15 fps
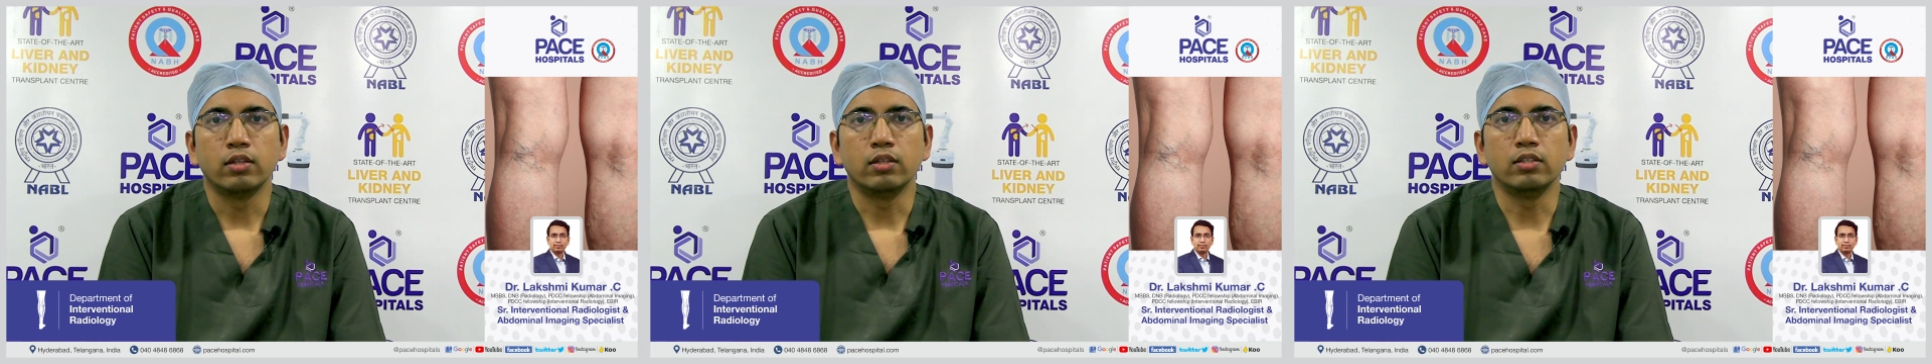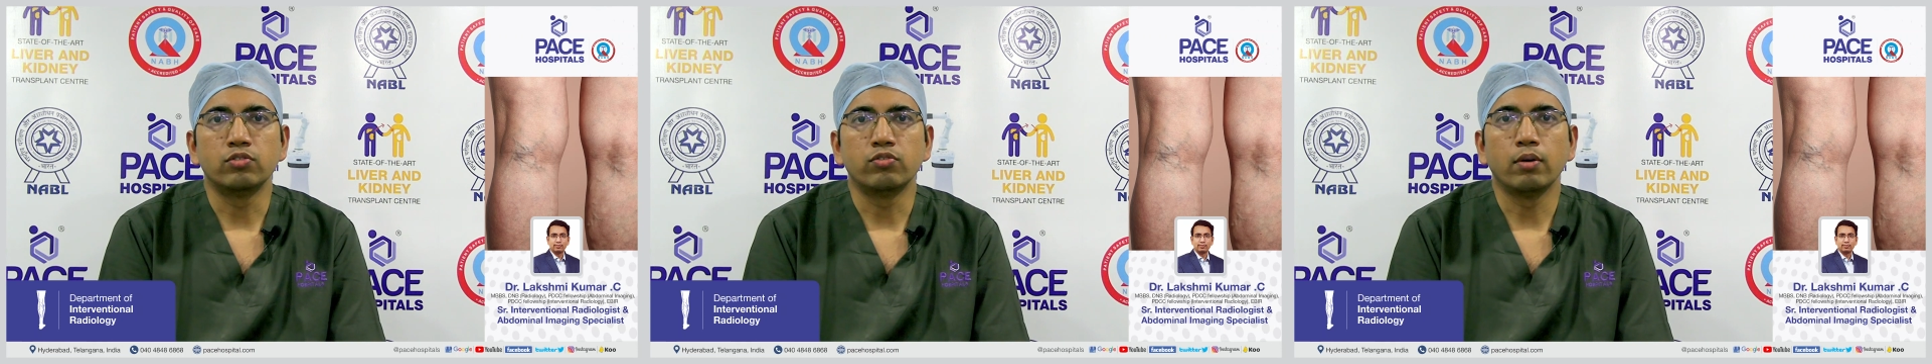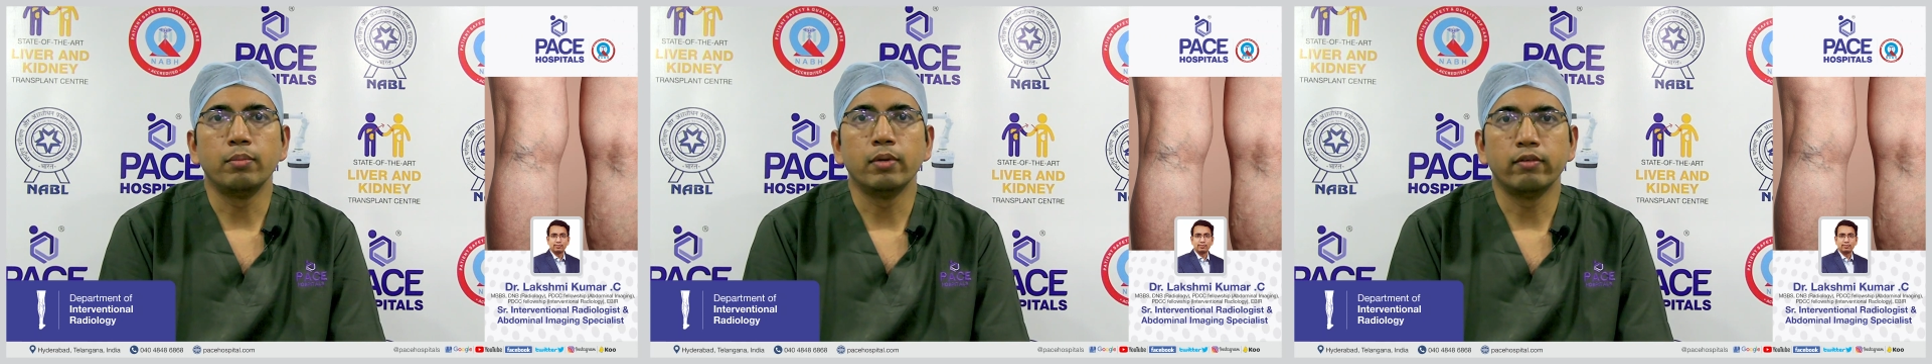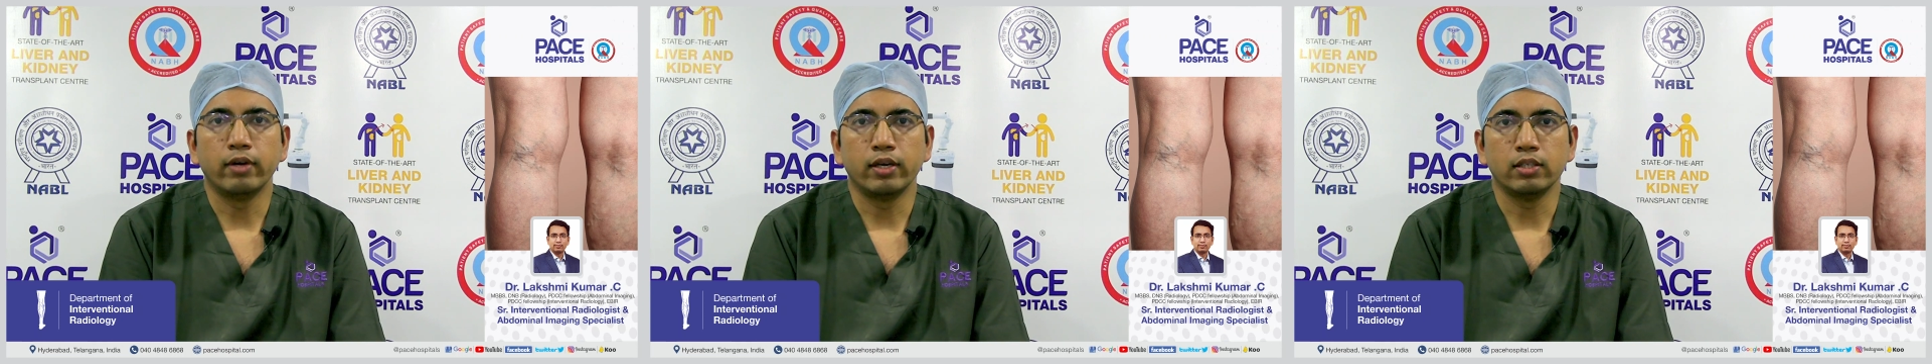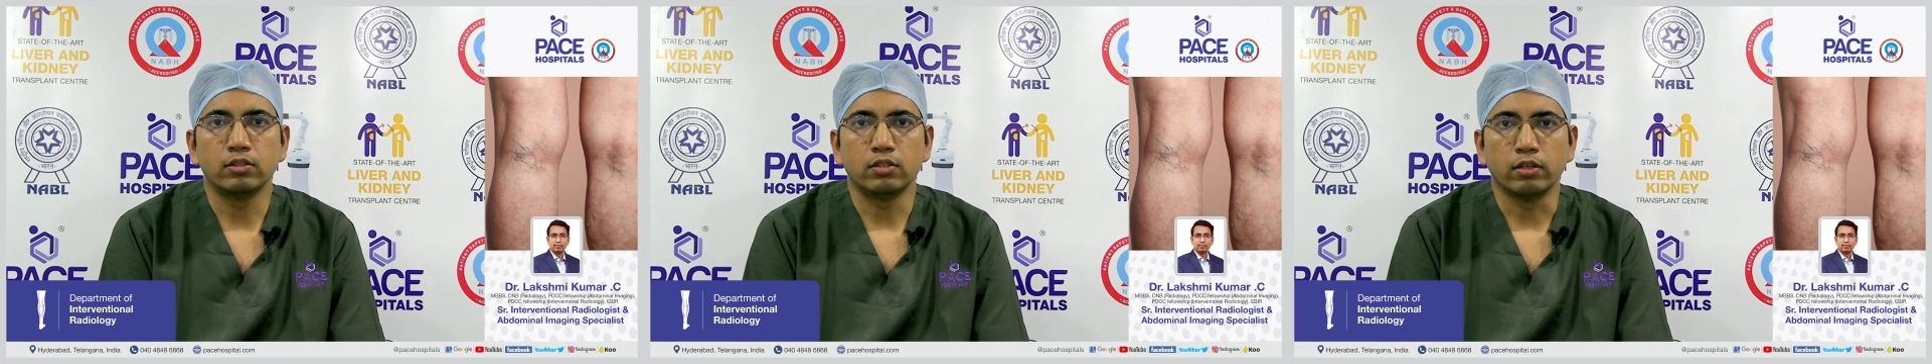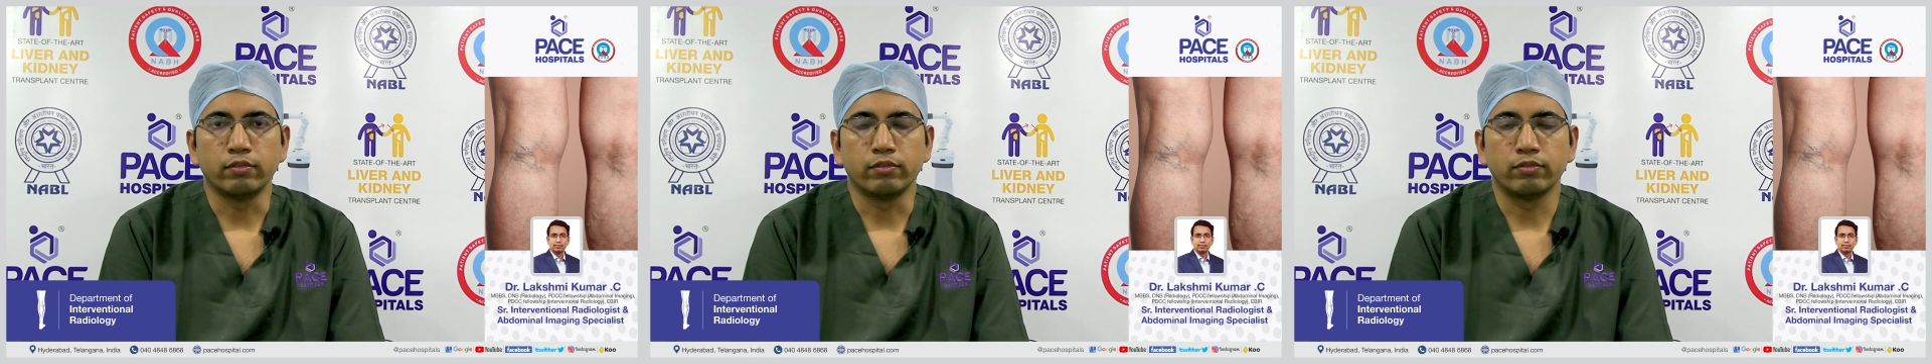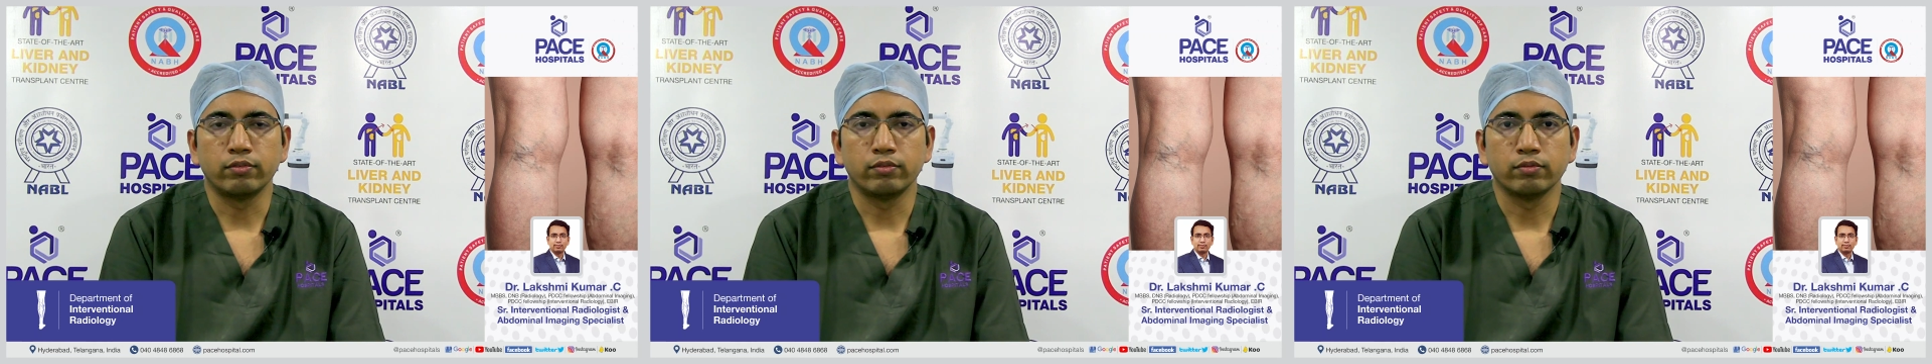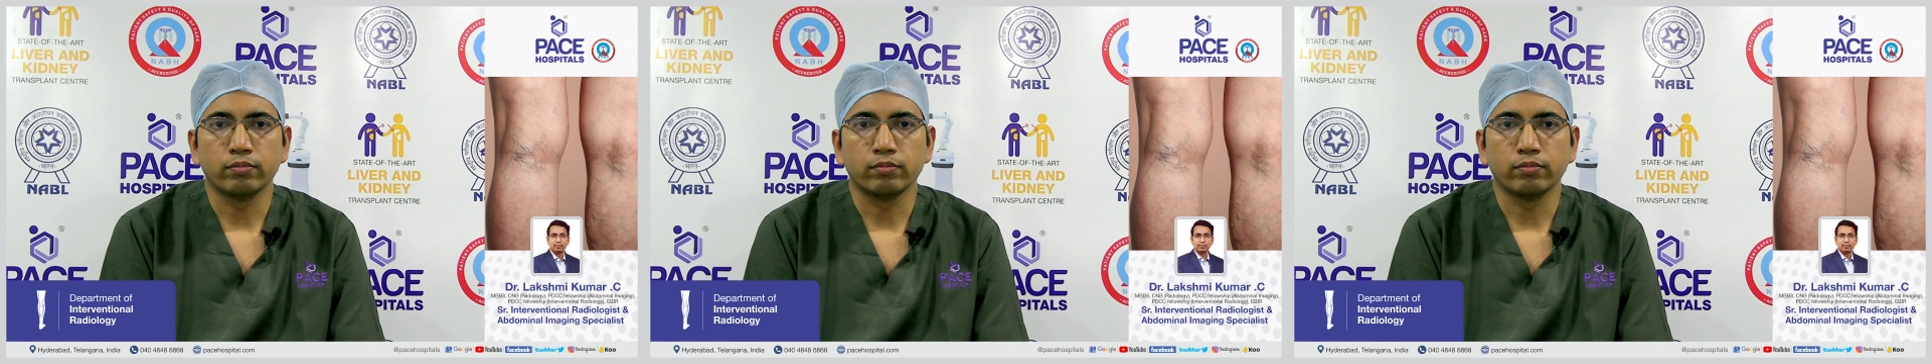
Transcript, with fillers: this will be very safe.